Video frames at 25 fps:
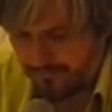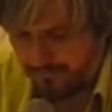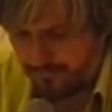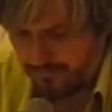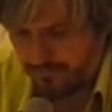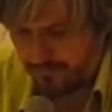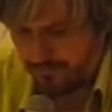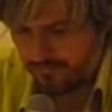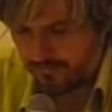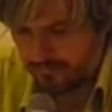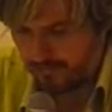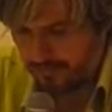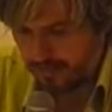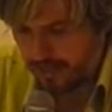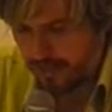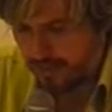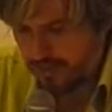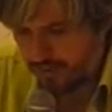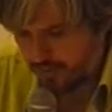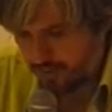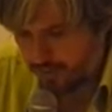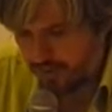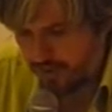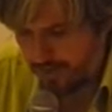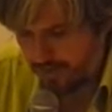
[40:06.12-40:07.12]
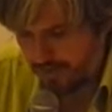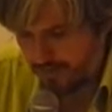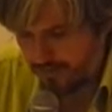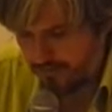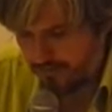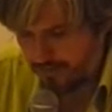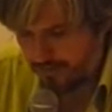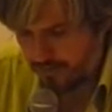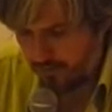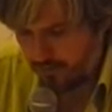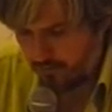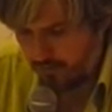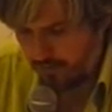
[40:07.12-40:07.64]
the associative
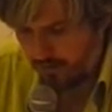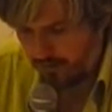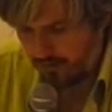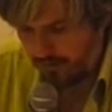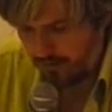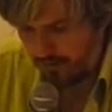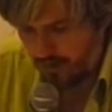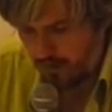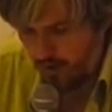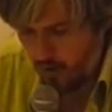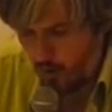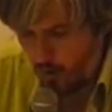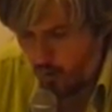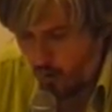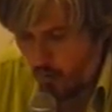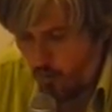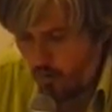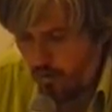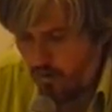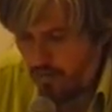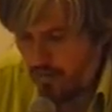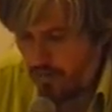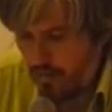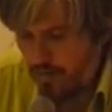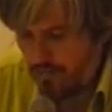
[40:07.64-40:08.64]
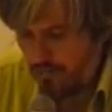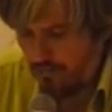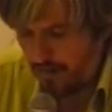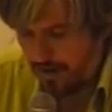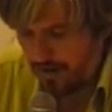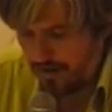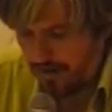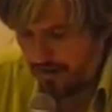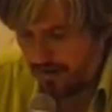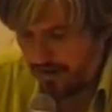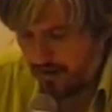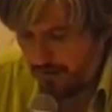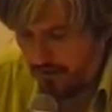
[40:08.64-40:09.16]
symbol, with the
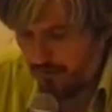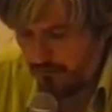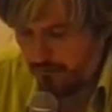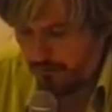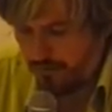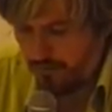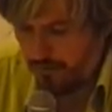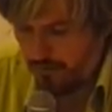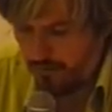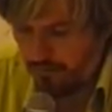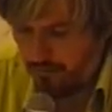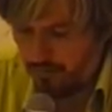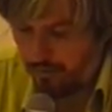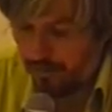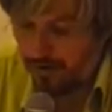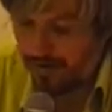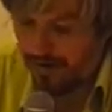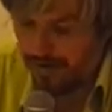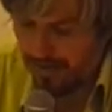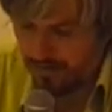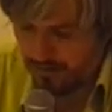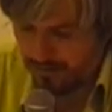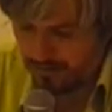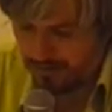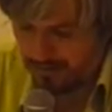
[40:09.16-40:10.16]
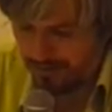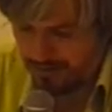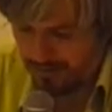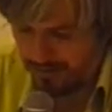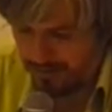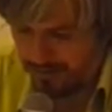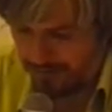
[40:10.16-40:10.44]
money from the porn industry.